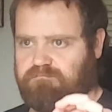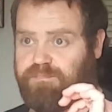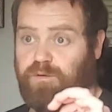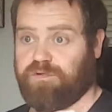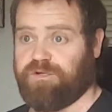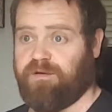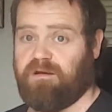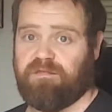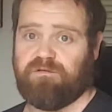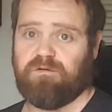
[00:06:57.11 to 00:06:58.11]
blow some
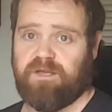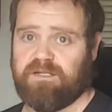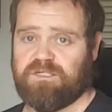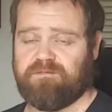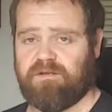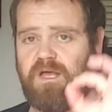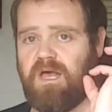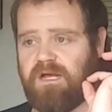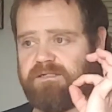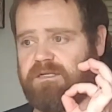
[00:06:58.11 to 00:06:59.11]
air through the instrument
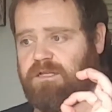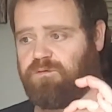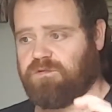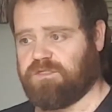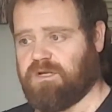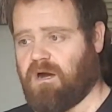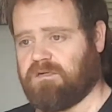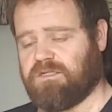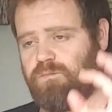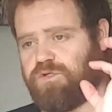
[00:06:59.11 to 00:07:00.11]
until a note
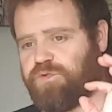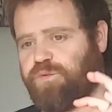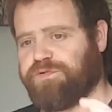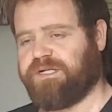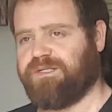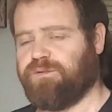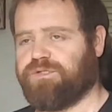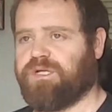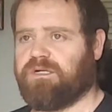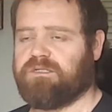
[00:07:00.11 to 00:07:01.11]
starts. And just once that note
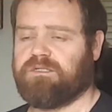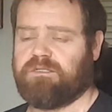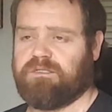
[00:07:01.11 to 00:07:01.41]
starts